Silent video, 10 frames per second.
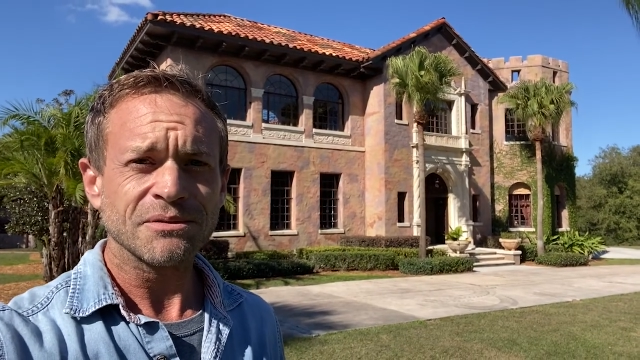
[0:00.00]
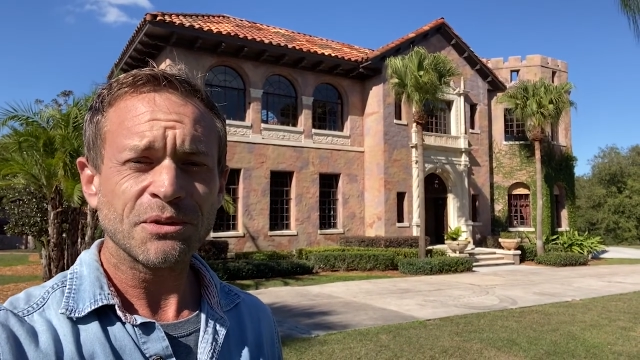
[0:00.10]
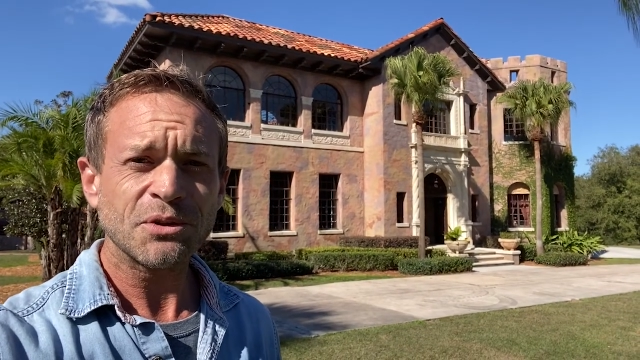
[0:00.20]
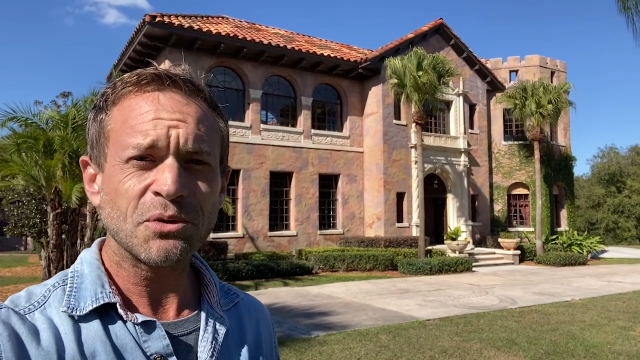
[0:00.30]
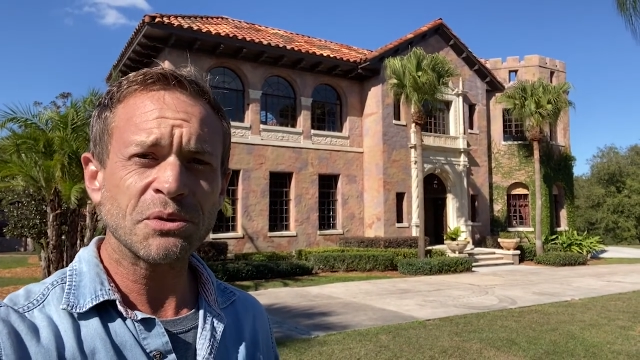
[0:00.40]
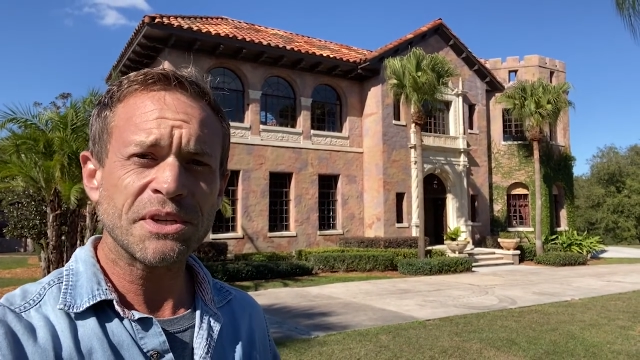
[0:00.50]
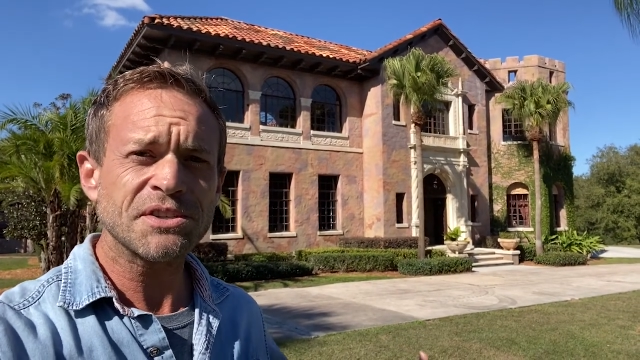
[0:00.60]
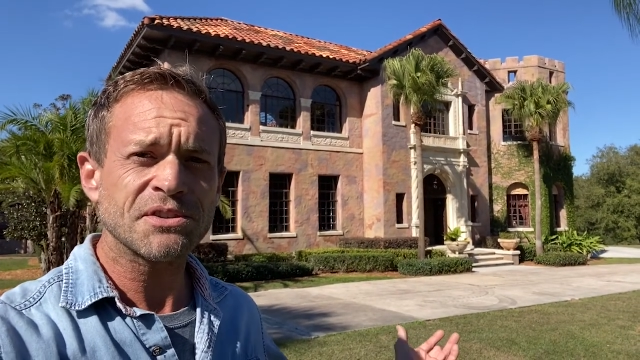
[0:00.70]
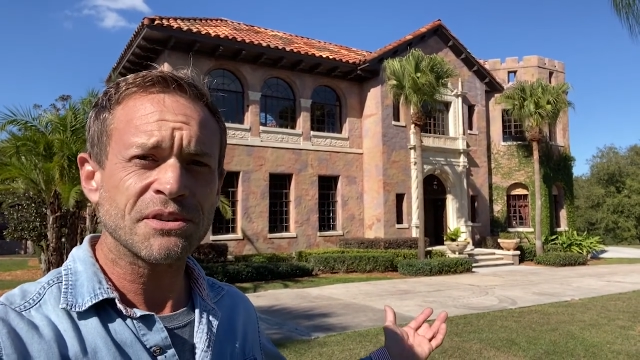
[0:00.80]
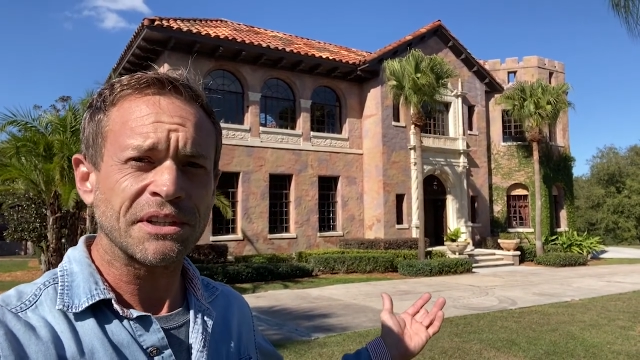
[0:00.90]
What a cool
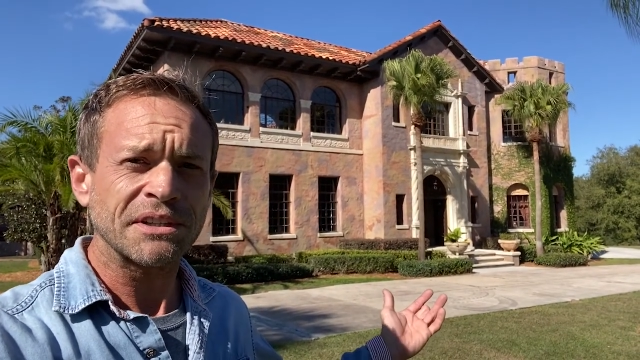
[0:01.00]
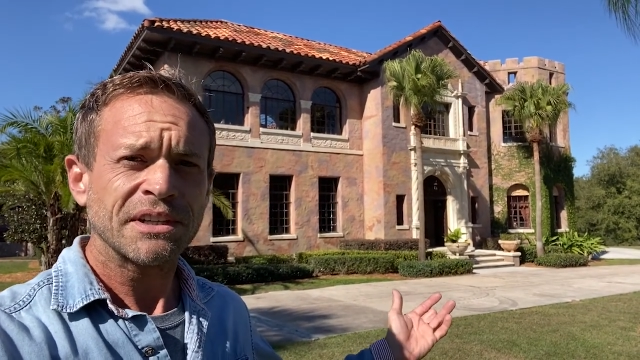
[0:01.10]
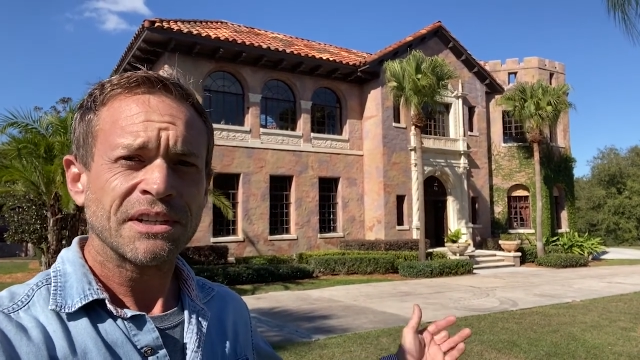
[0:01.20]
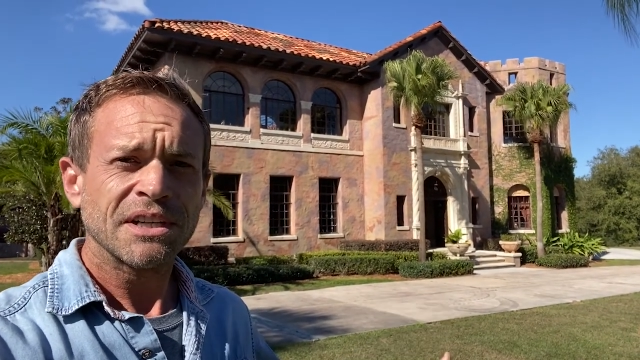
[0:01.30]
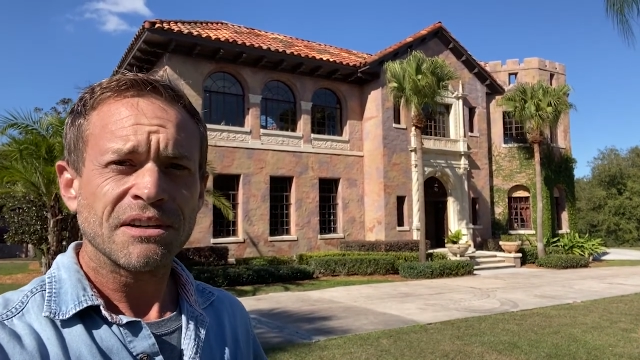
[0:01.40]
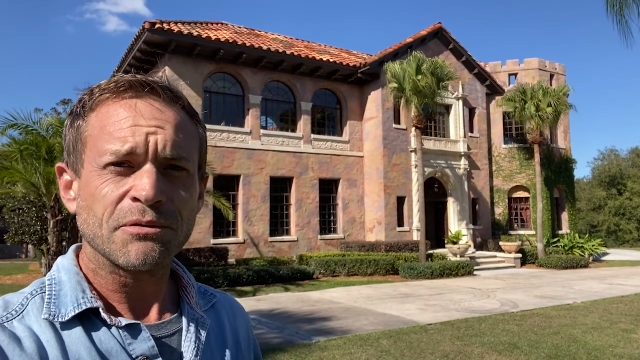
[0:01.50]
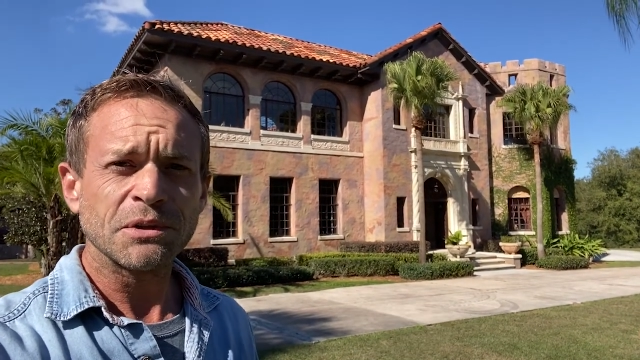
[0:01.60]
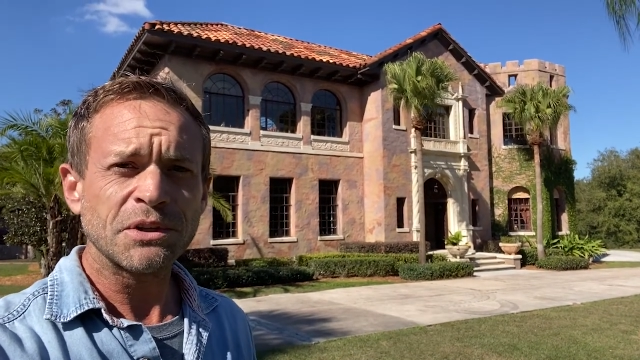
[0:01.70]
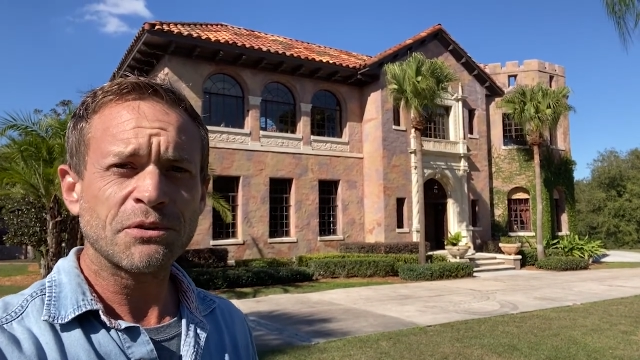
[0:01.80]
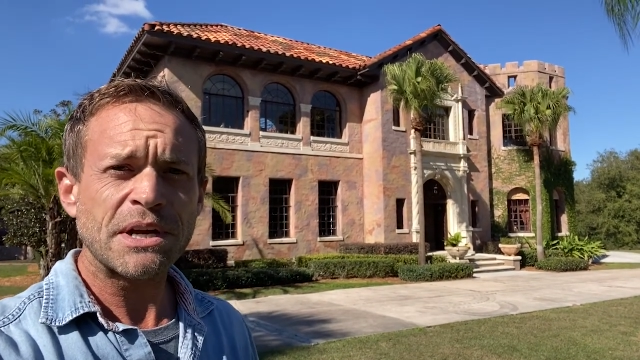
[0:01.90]
history of a
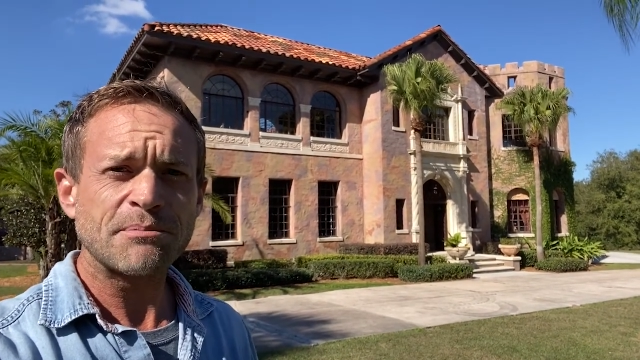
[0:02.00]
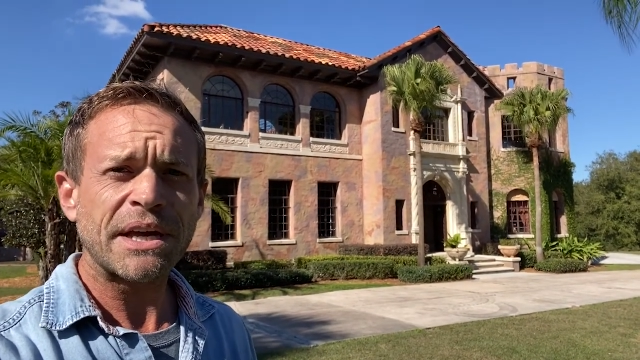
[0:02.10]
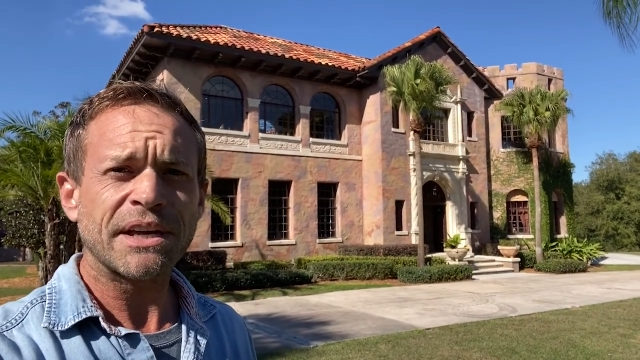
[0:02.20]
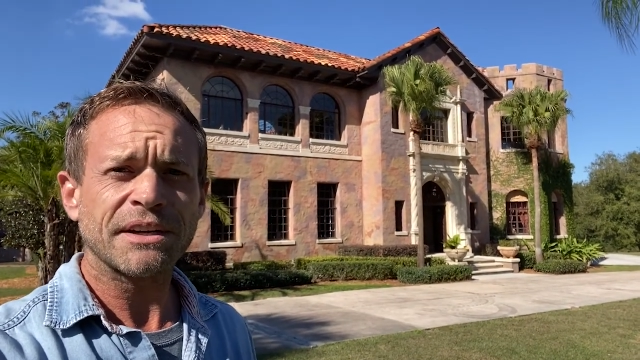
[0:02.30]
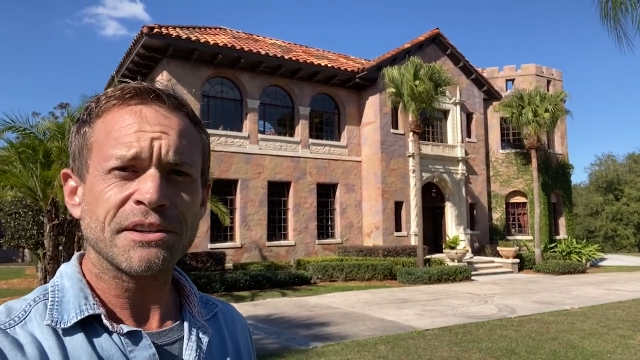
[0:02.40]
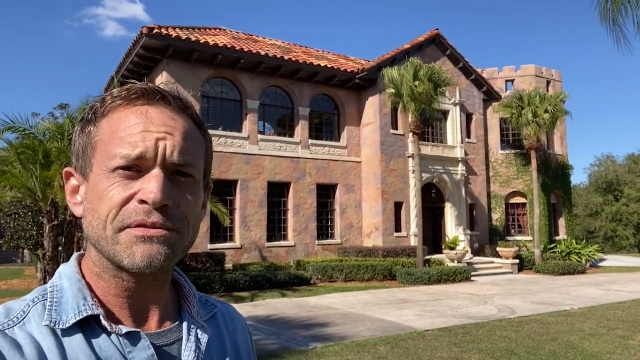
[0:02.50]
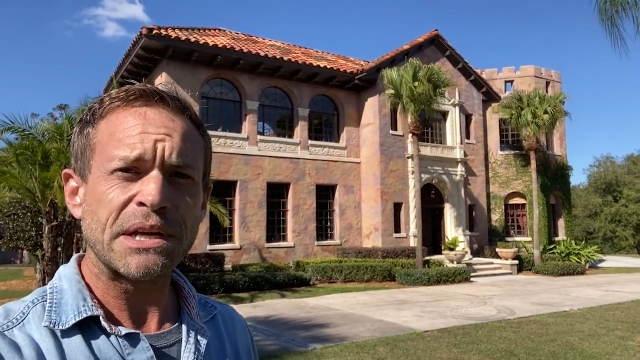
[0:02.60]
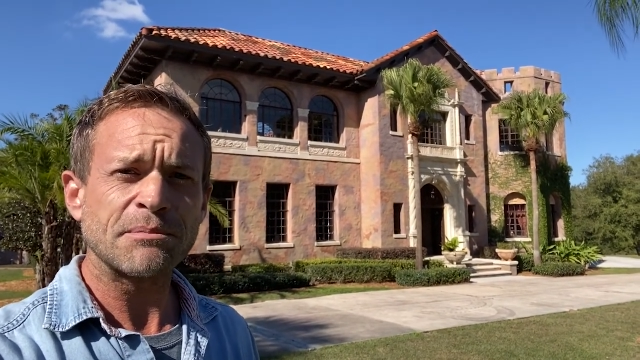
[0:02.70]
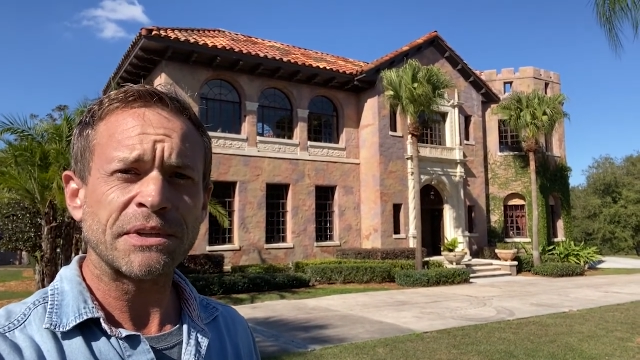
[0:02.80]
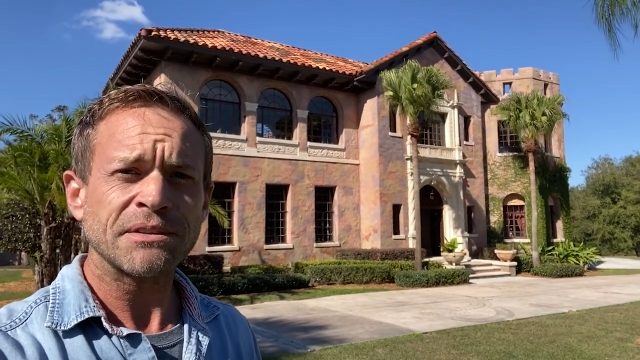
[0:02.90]
really great man and his
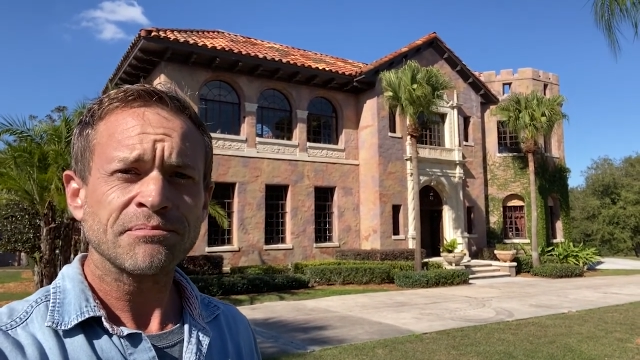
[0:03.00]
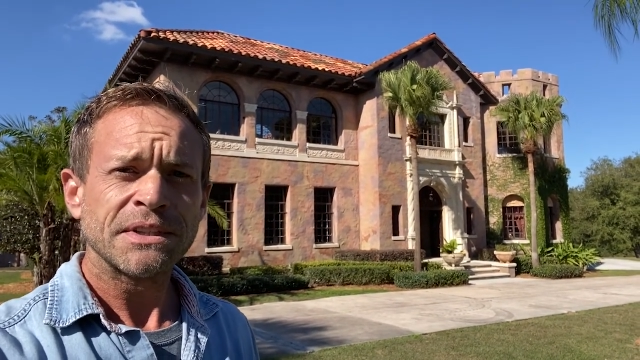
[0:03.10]
family